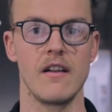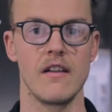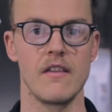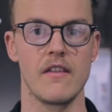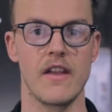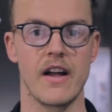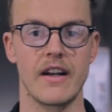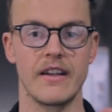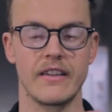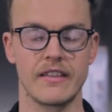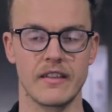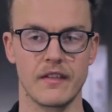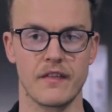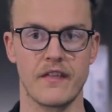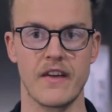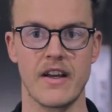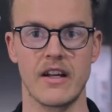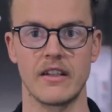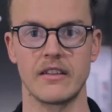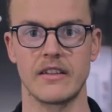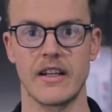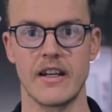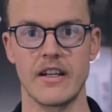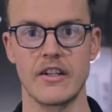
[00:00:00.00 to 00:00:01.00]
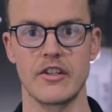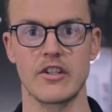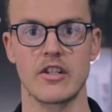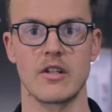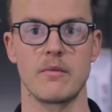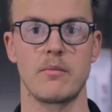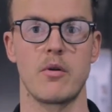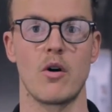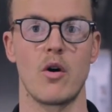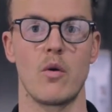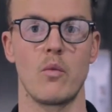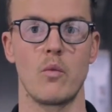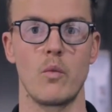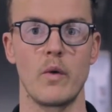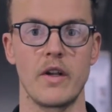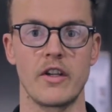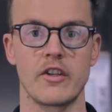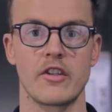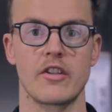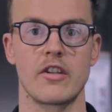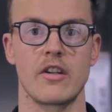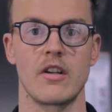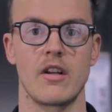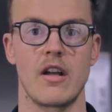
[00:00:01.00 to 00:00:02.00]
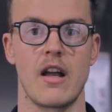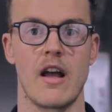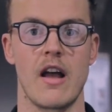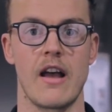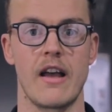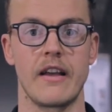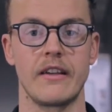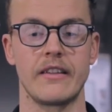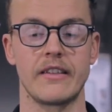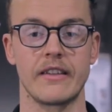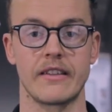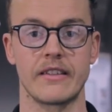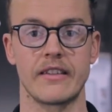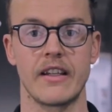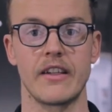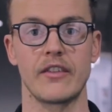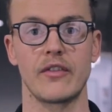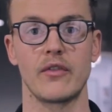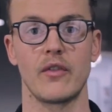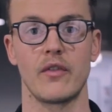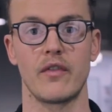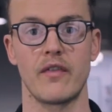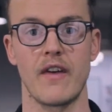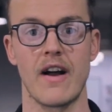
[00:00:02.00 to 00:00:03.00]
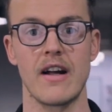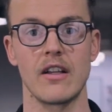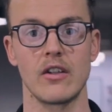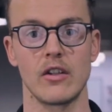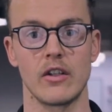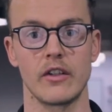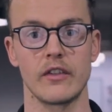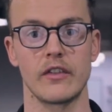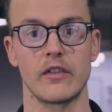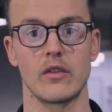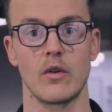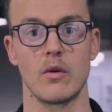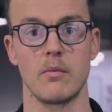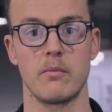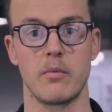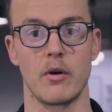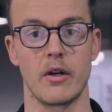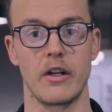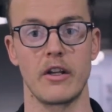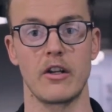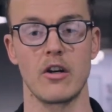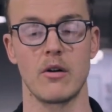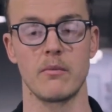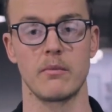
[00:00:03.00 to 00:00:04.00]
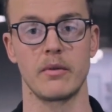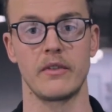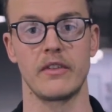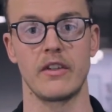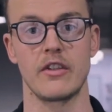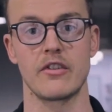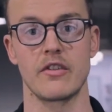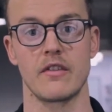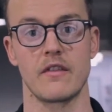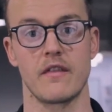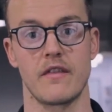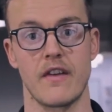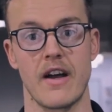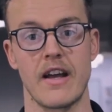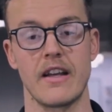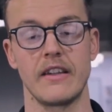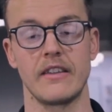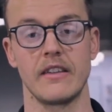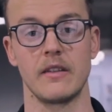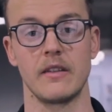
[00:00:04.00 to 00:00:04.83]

That is the foundation upon which a successful fat loss or body composition phase